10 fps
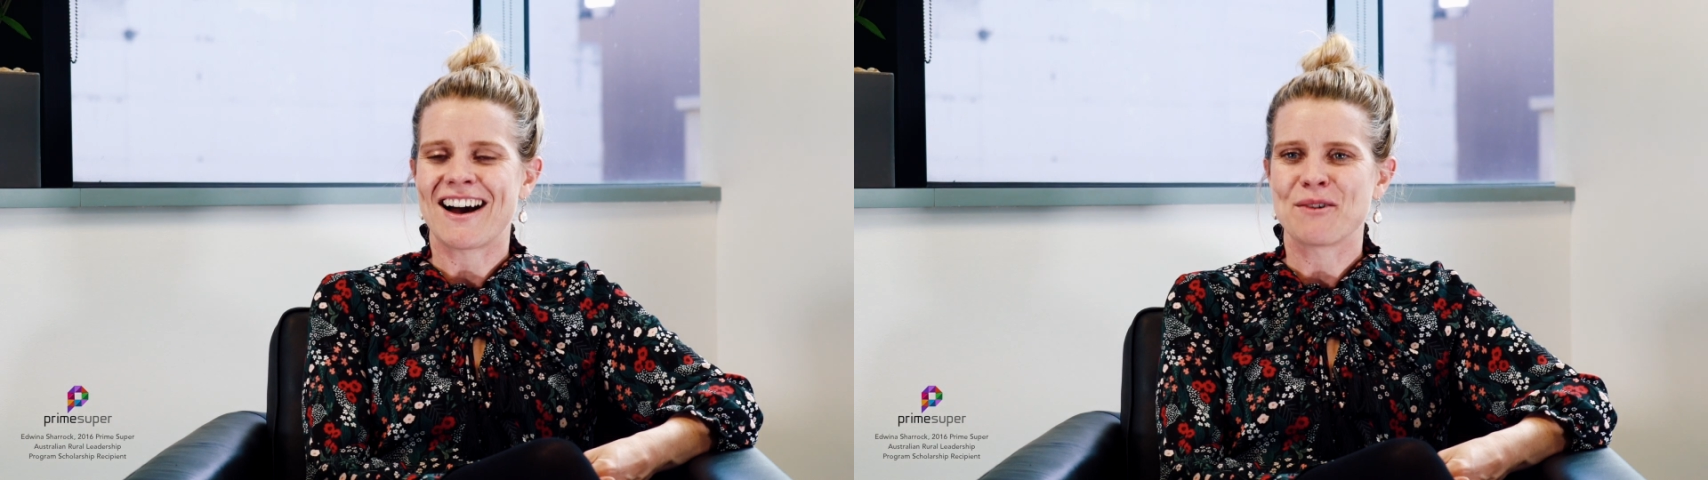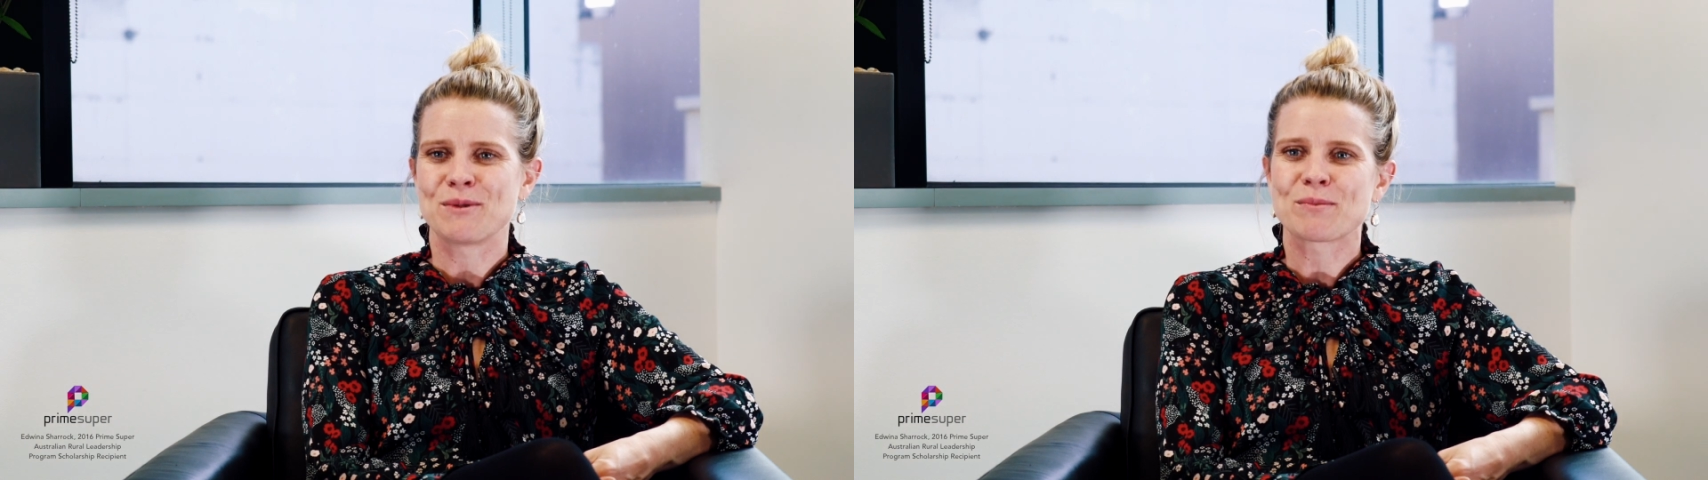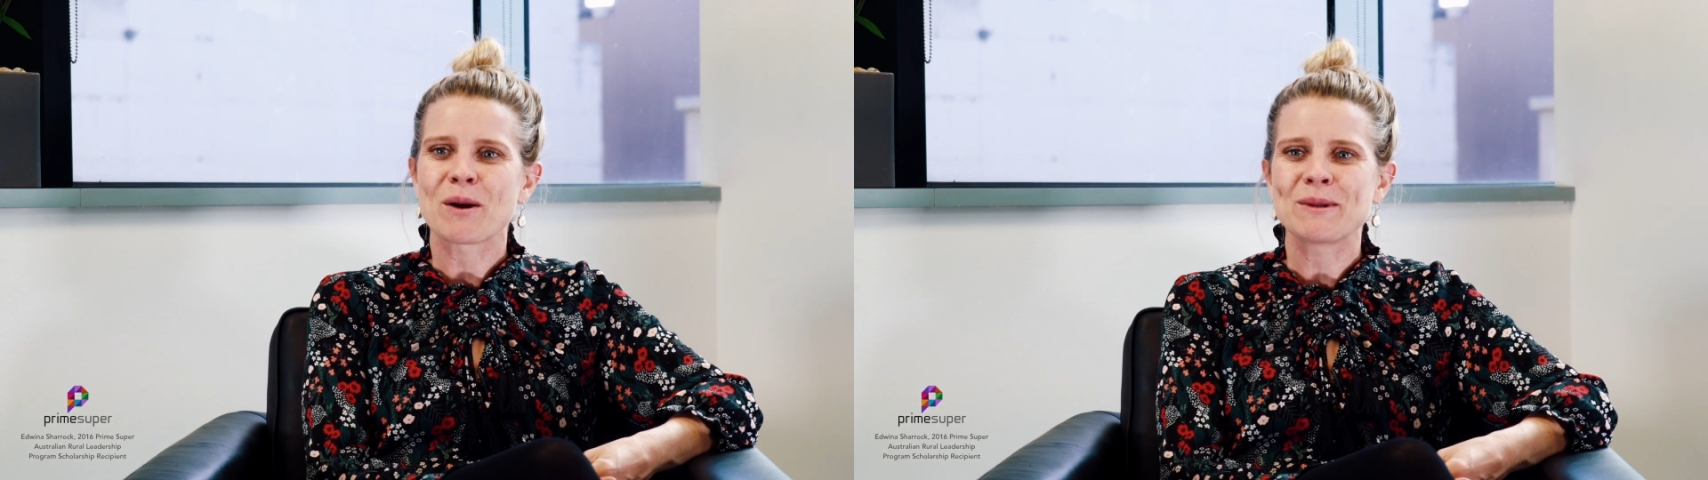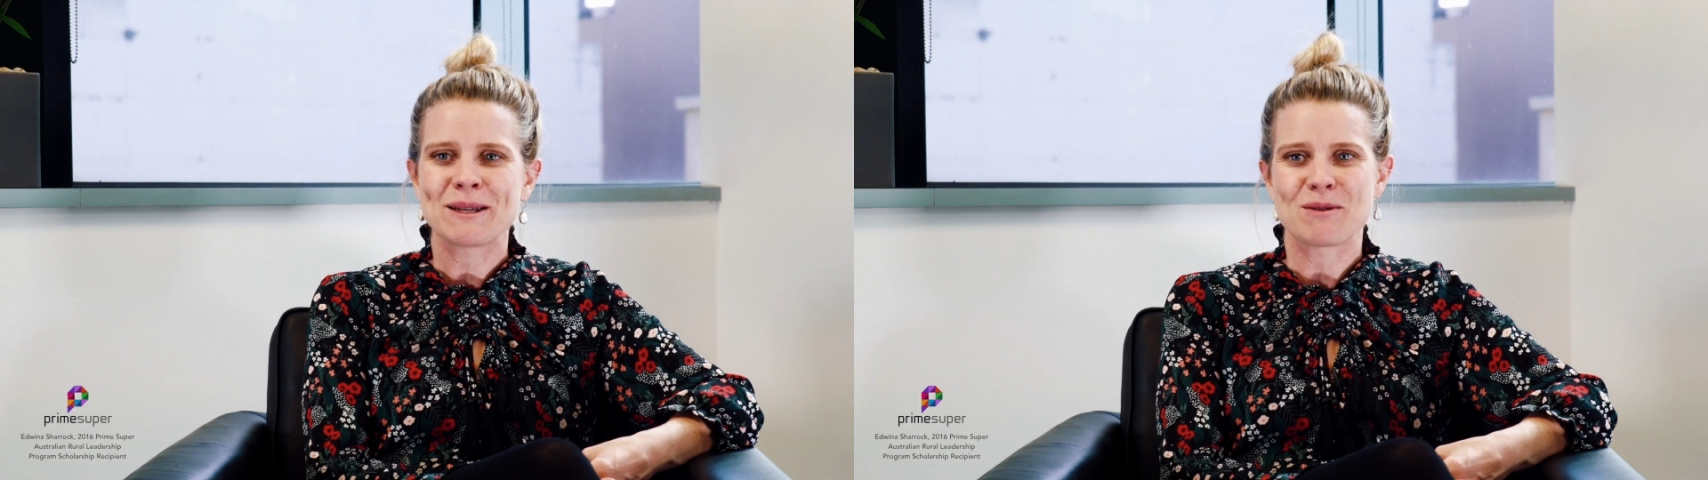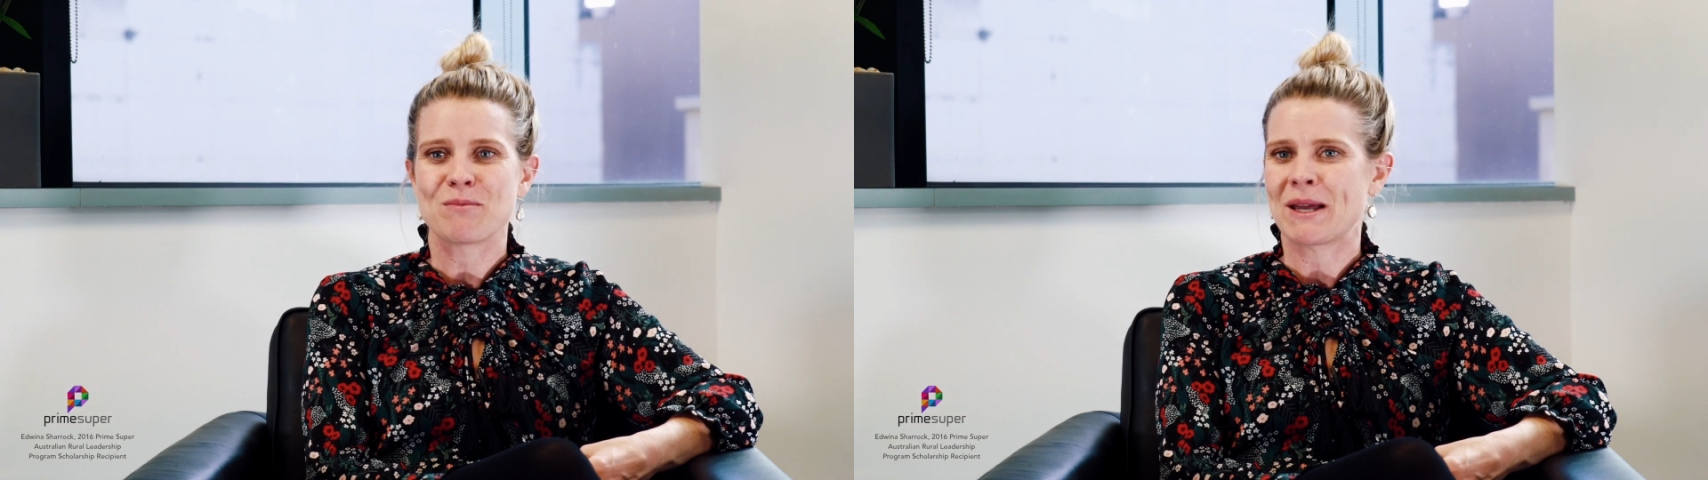I was
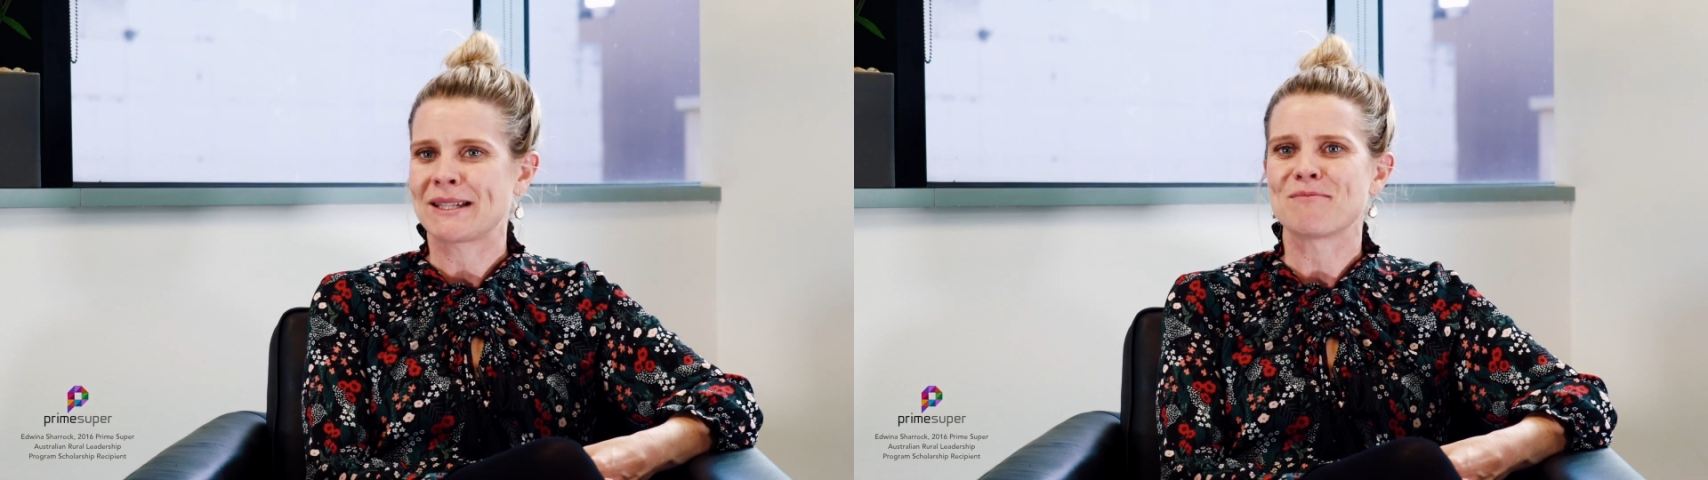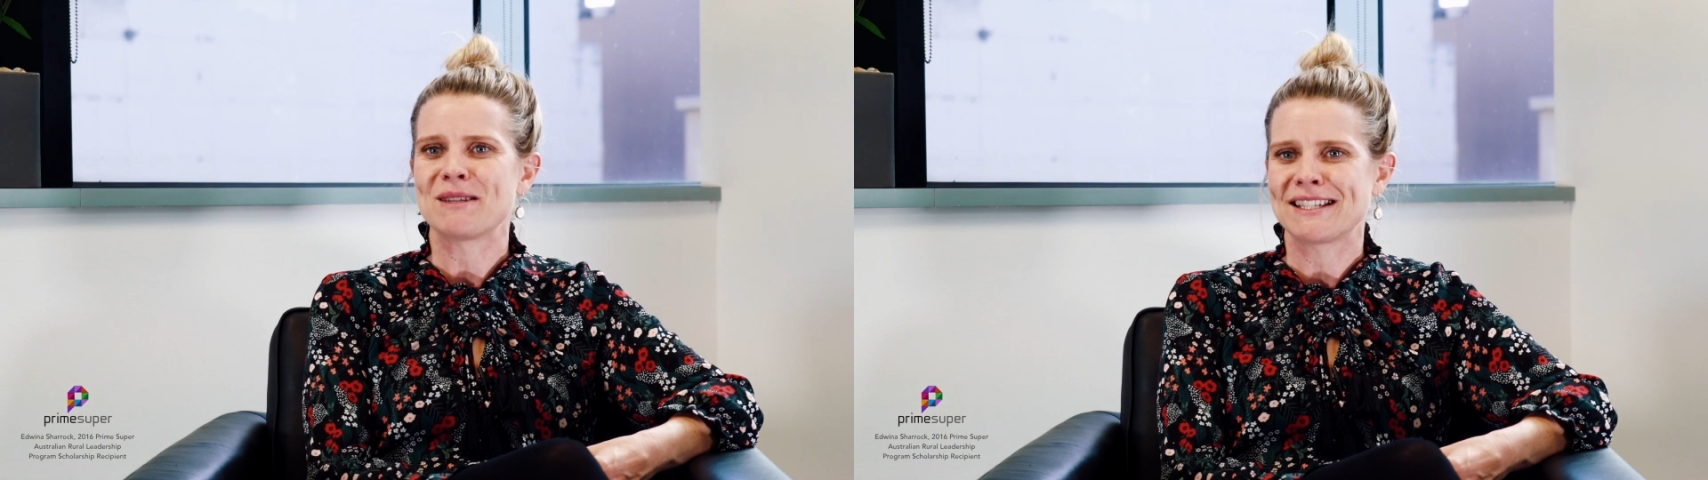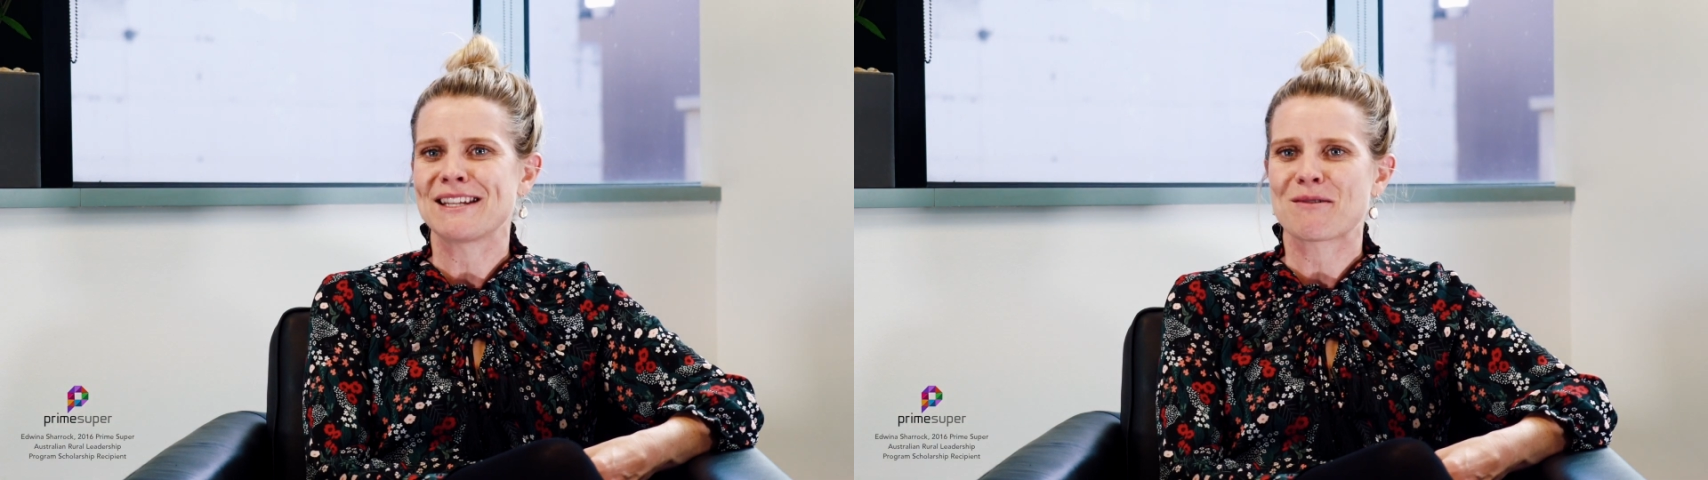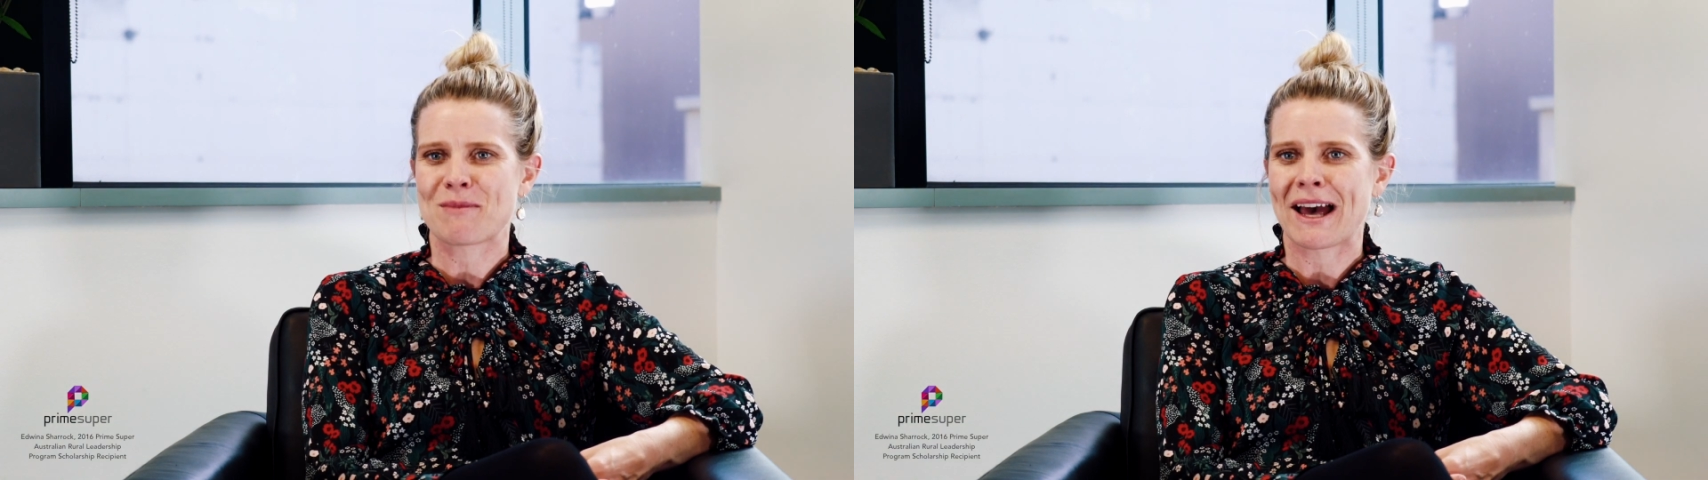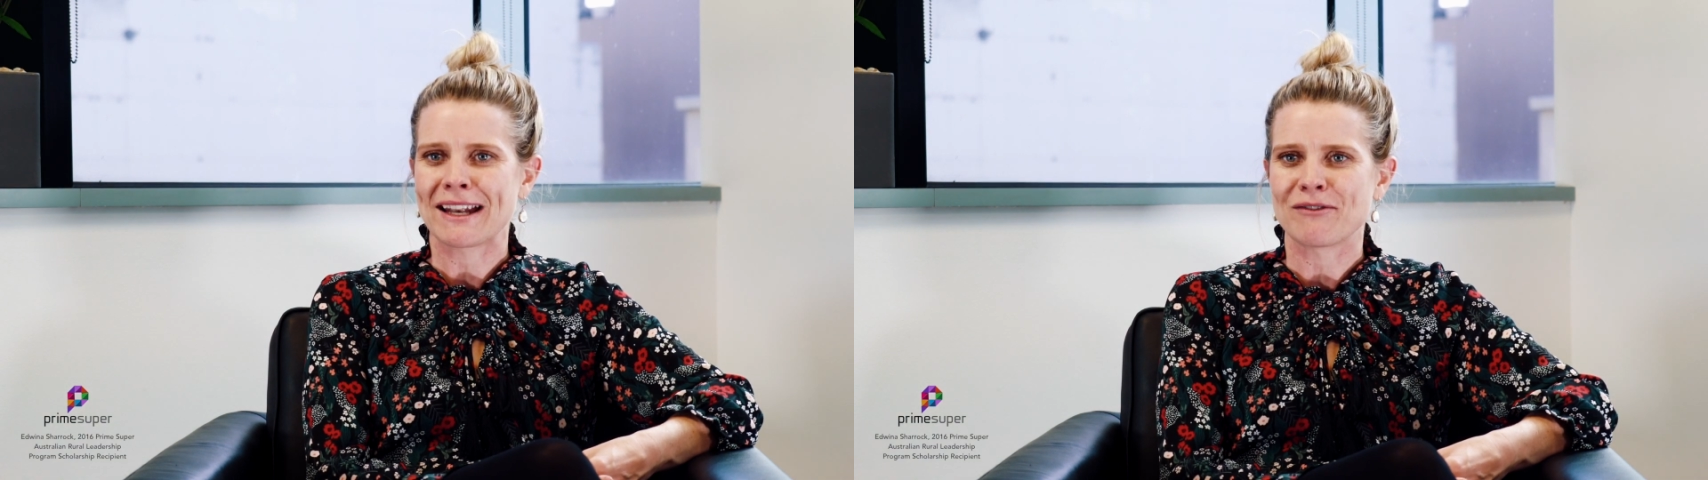probably a bit pessimistic
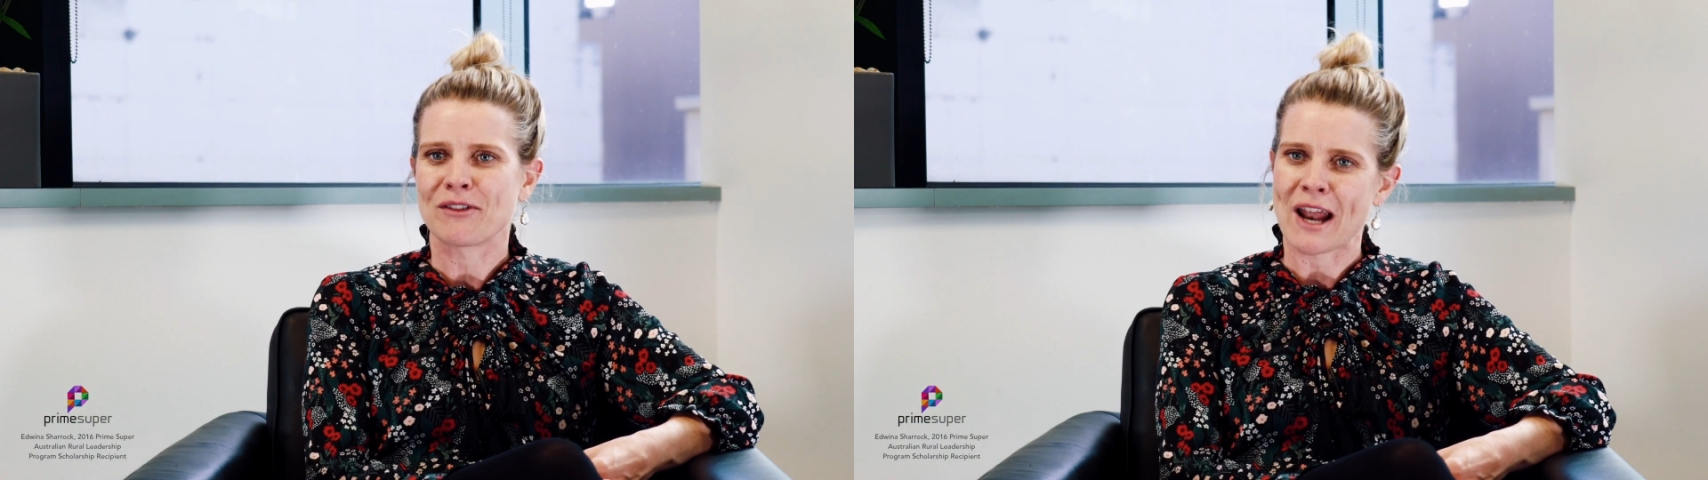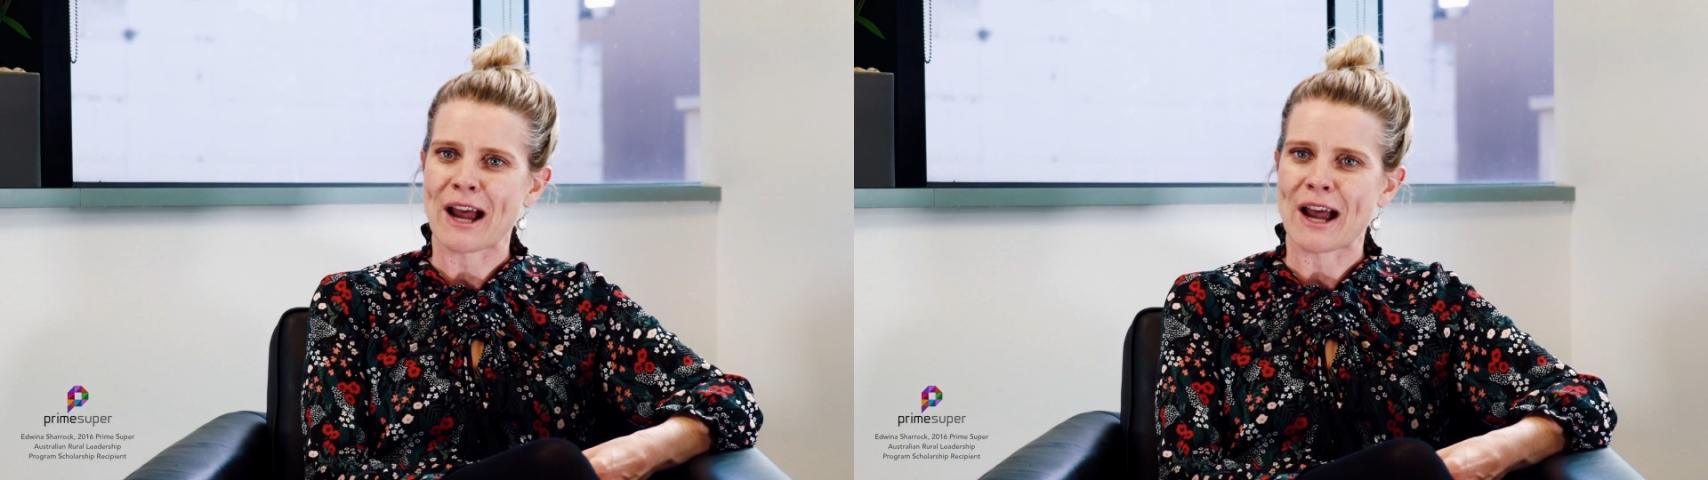about if an